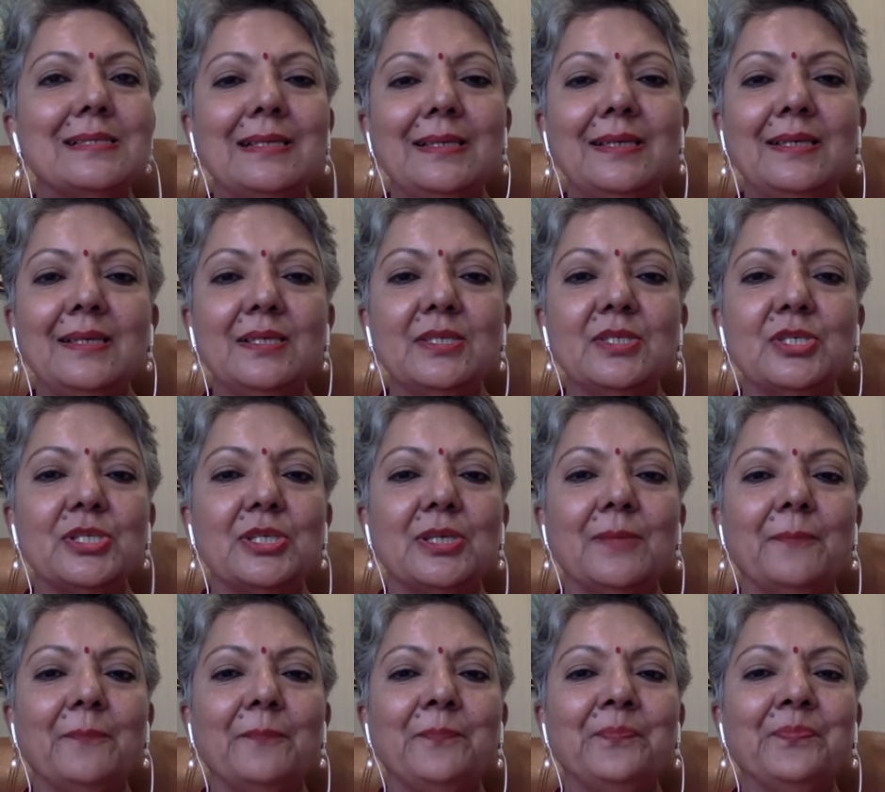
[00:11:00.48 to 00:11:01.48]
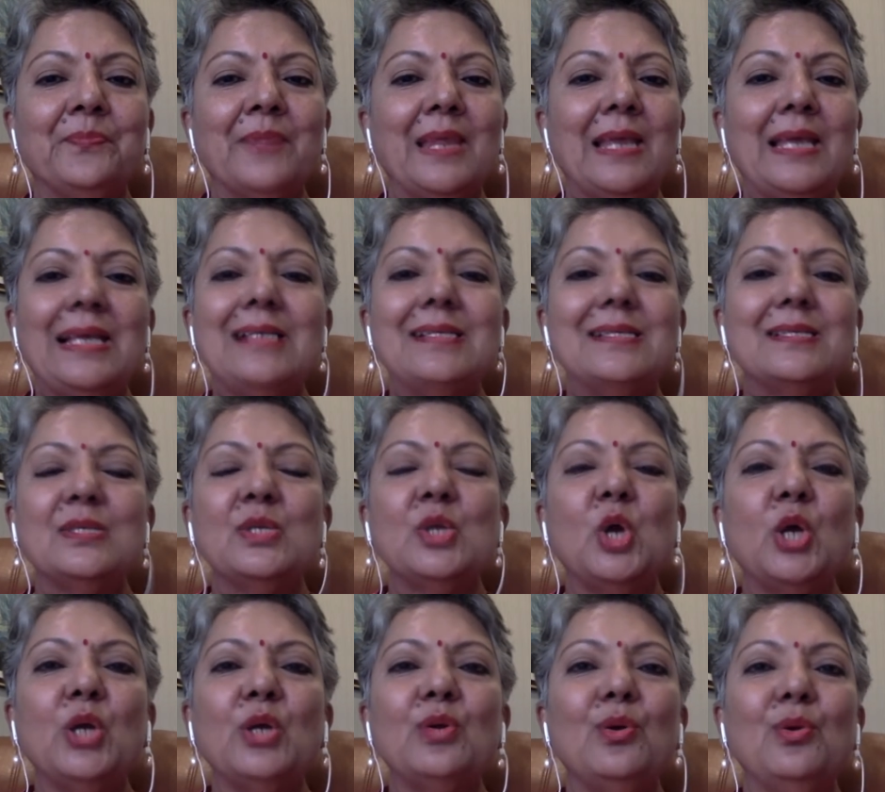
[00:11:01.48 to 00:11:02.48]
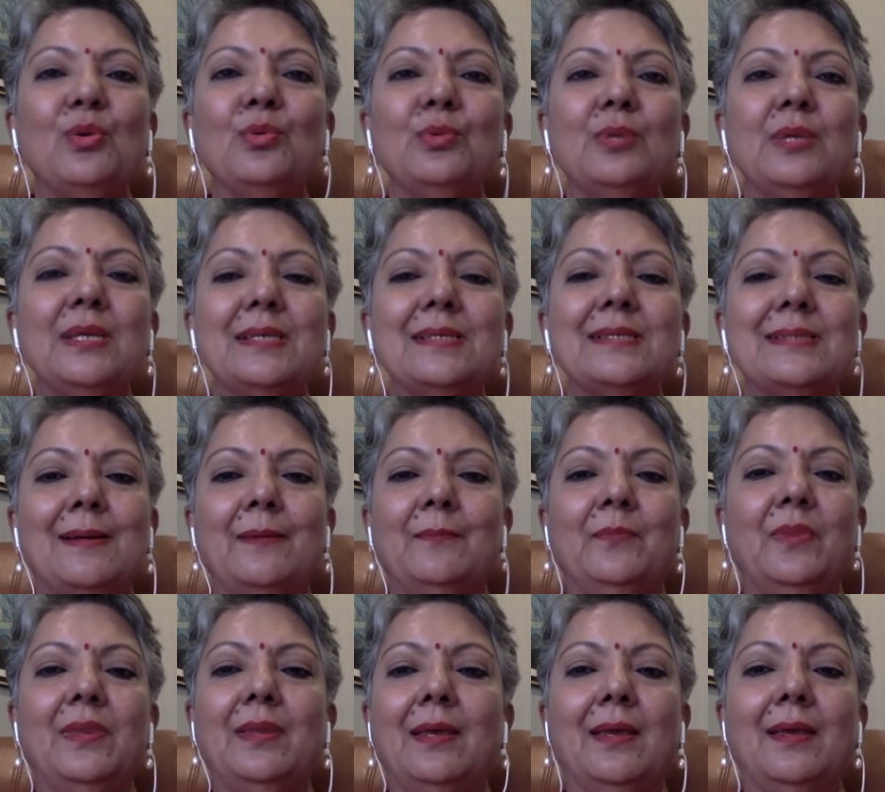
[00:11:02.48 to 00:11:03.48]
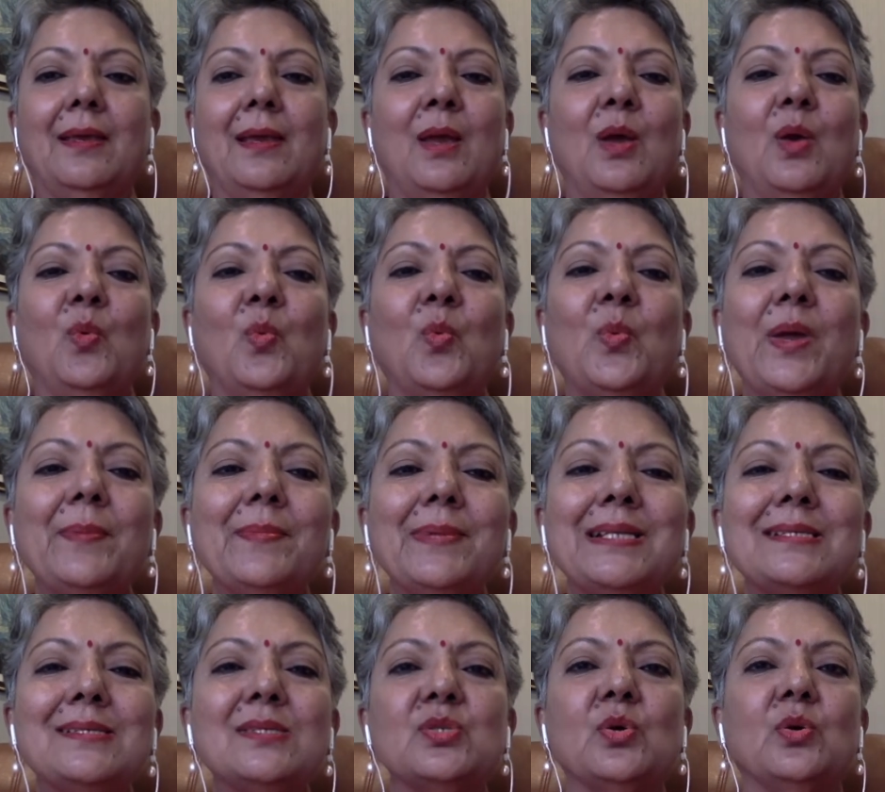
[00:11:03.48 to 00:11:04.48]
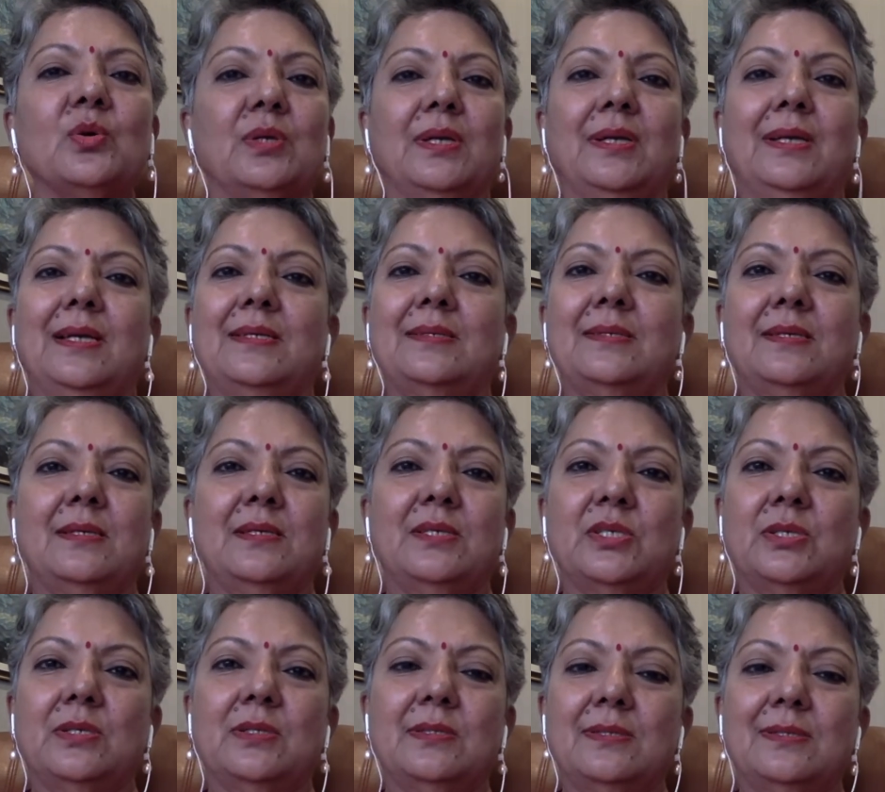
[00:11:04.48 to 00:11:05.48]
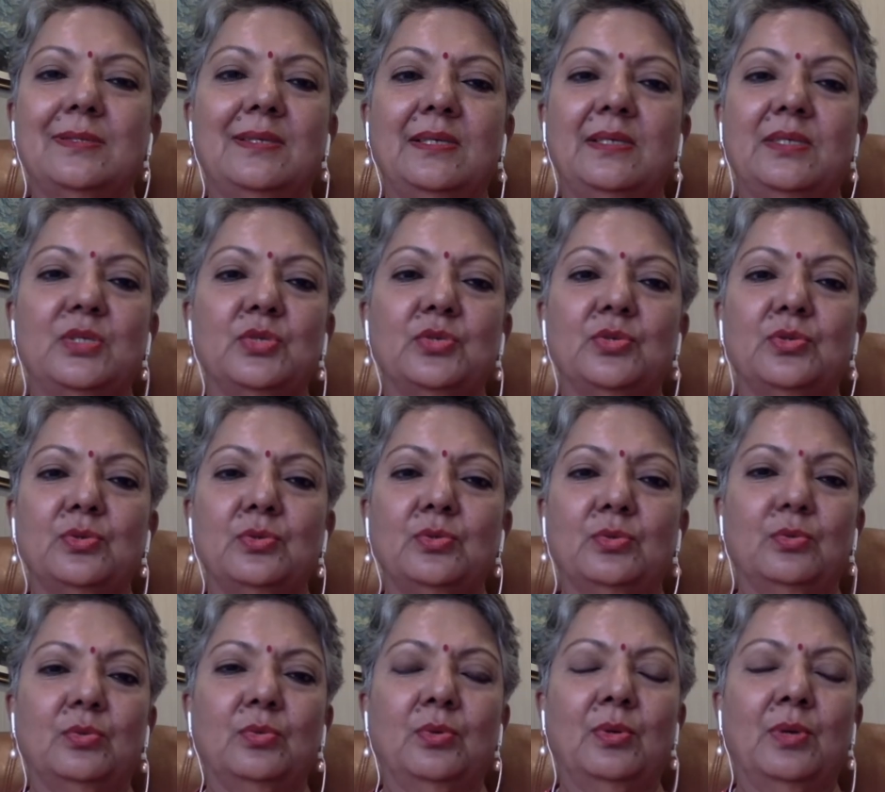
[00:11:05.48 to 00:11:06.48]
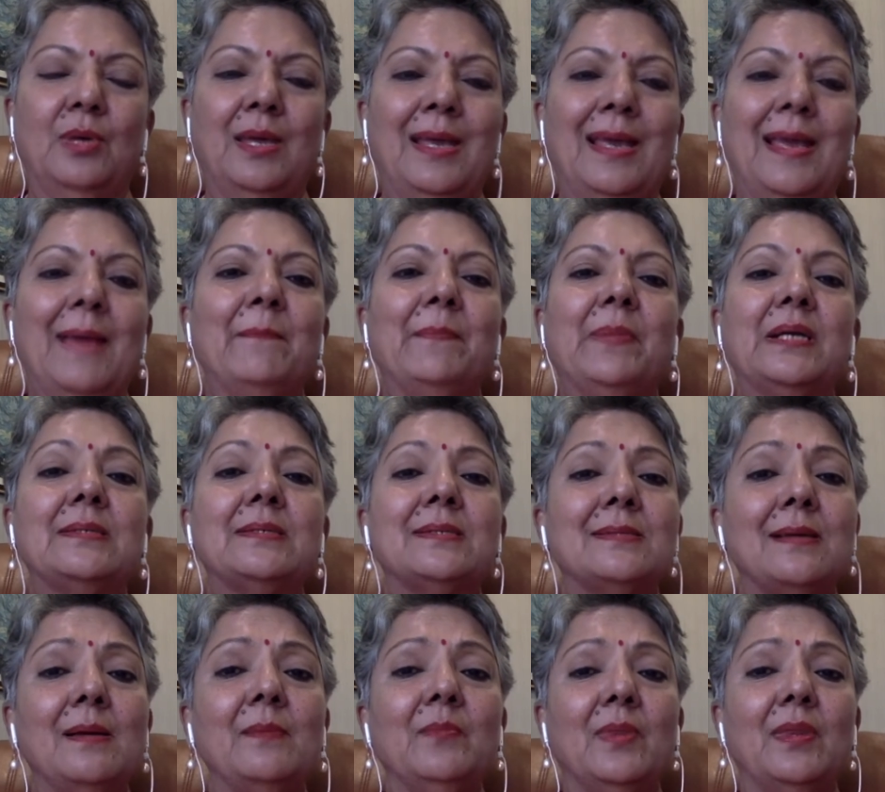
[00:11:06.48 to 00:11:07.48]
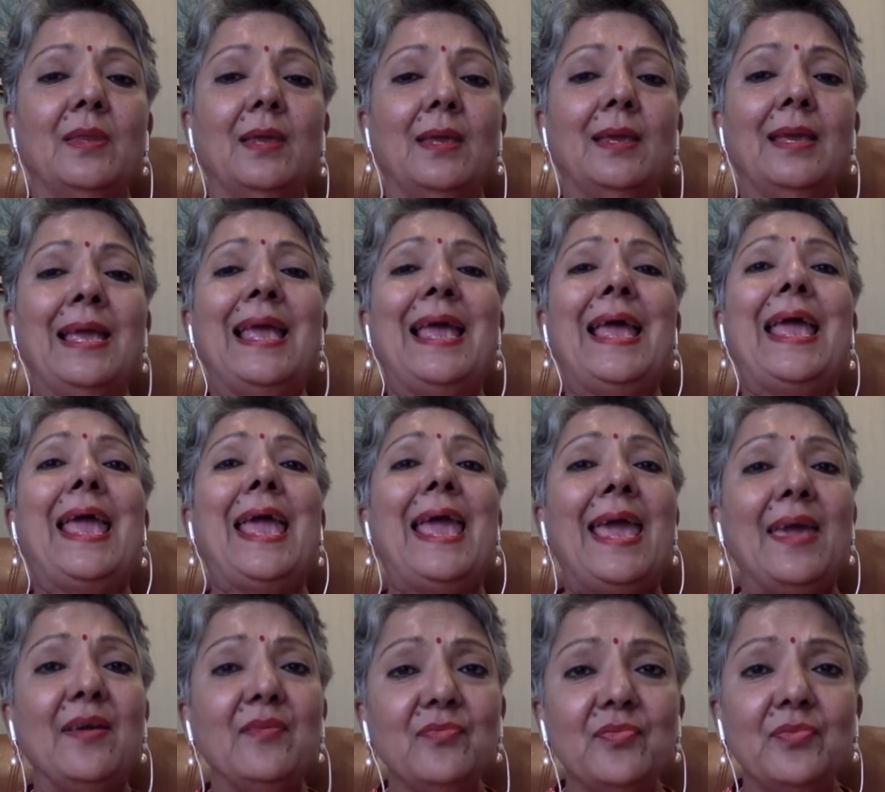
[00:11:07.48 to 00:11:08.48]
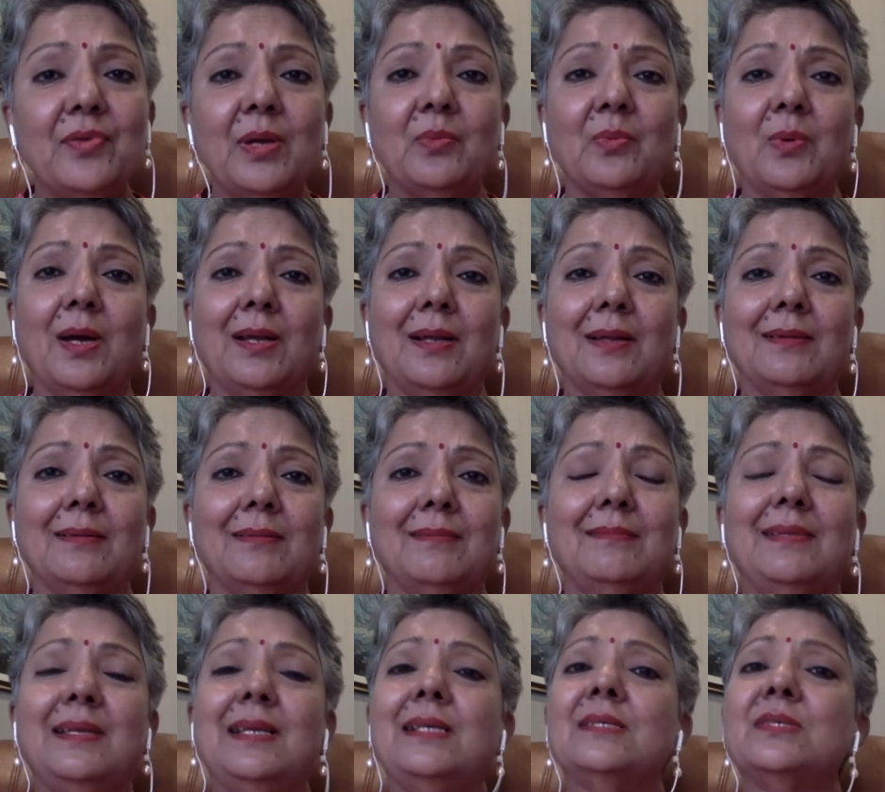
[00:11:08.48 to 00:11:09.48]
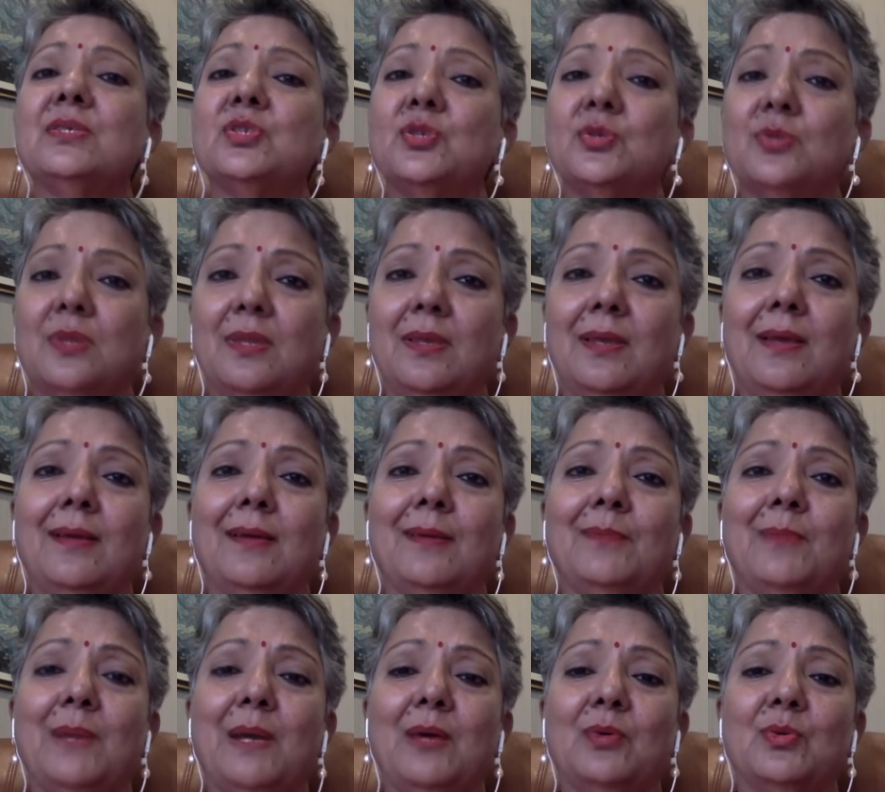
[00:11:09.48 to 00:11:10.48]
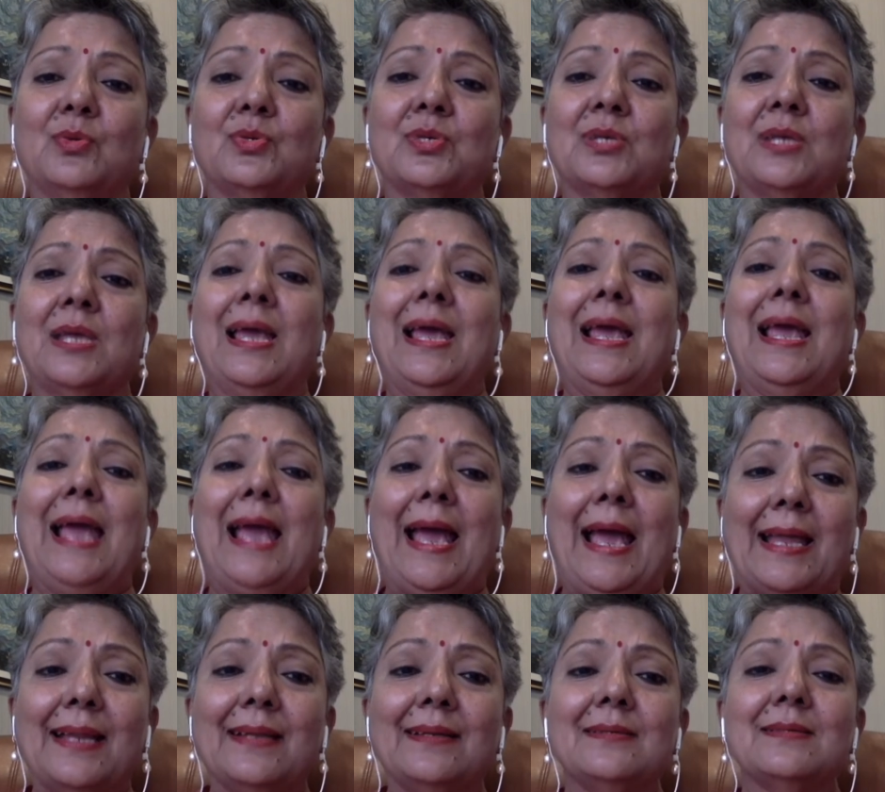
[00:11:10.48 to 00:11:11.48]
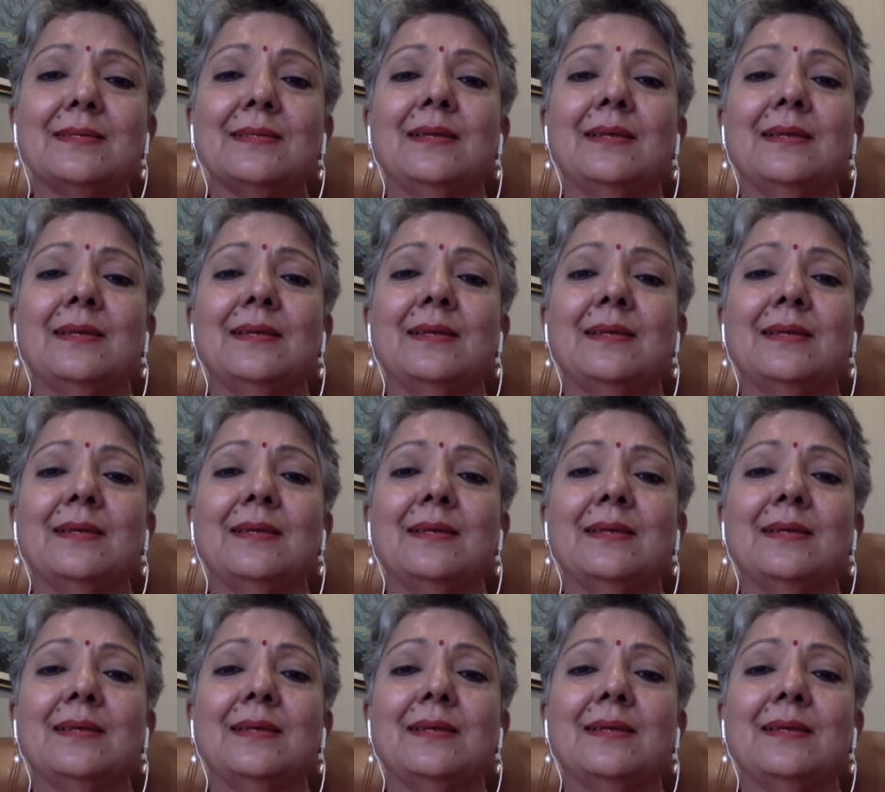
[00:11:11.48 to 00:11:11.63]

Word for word: leadership is not only something women's organizations need to do, but something everyone needs to think about and